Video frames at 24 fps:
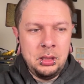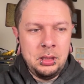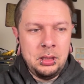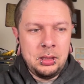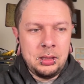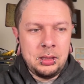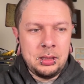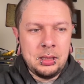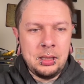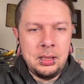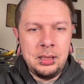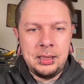
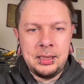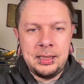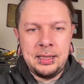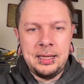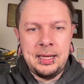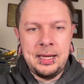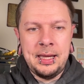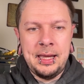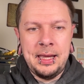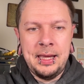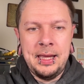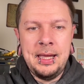Got a
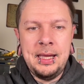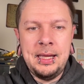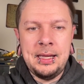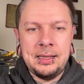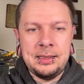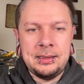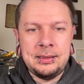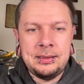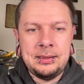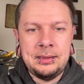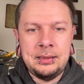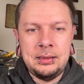
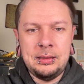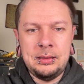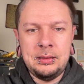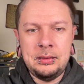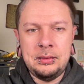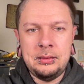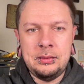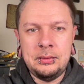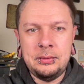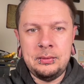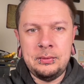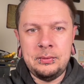cat.
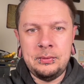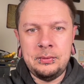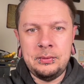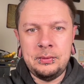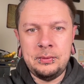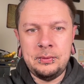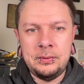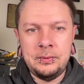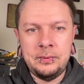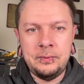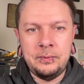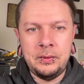
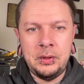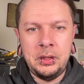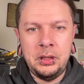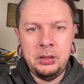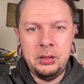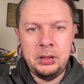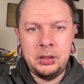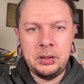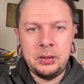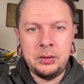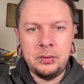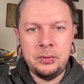
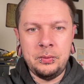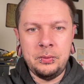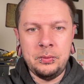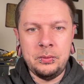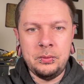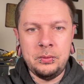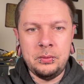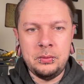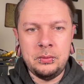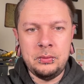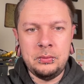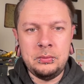Very
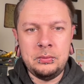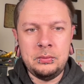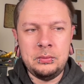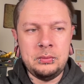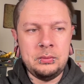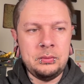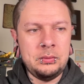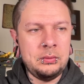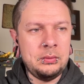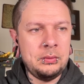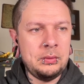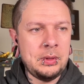cool.
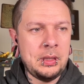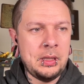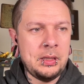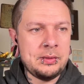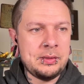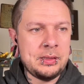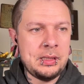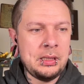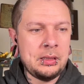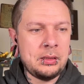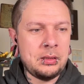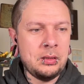How's
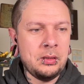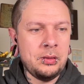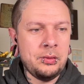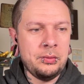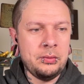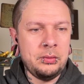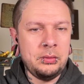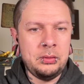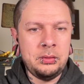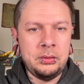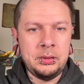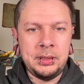that
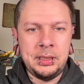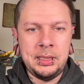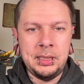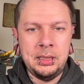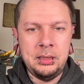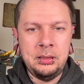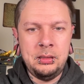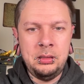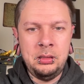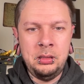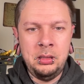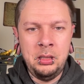going?
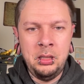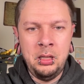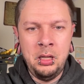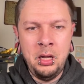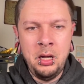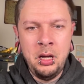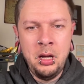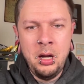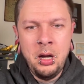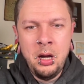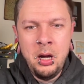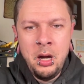Kitten?
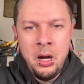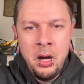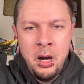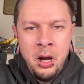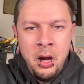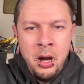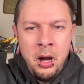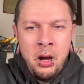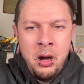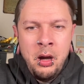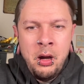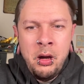
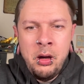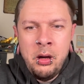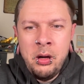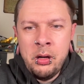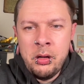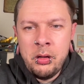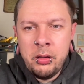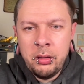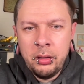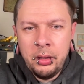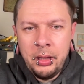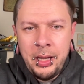
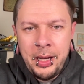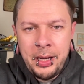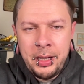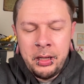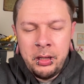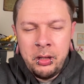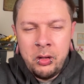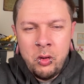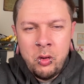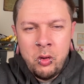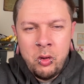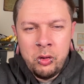Or like an
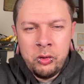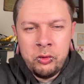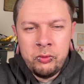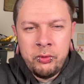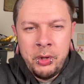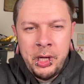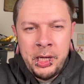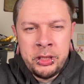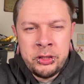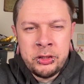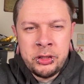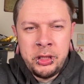old
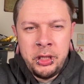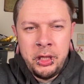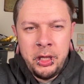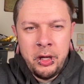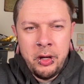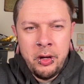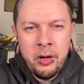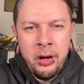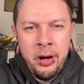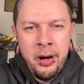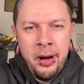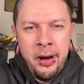rescue?